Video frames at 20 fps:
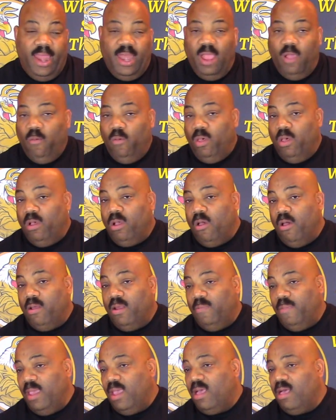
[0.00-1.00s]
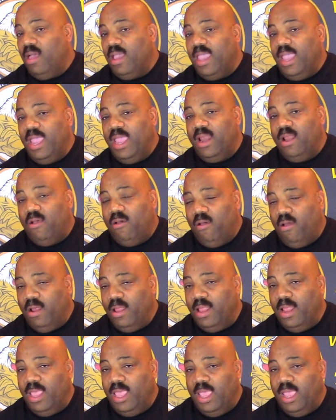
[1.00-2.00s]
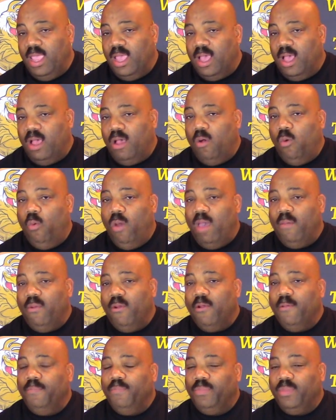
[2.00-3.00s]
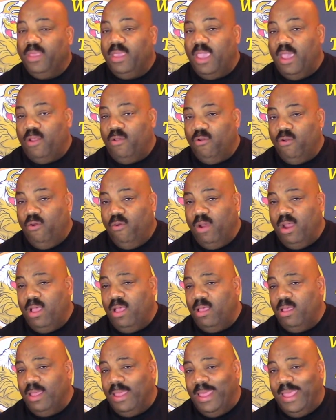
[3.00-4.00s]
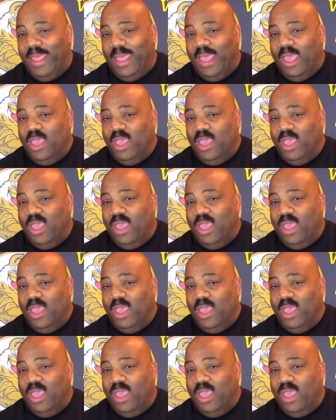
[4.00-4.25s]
and then we're going to be cooking it on the uh, weber kettle grill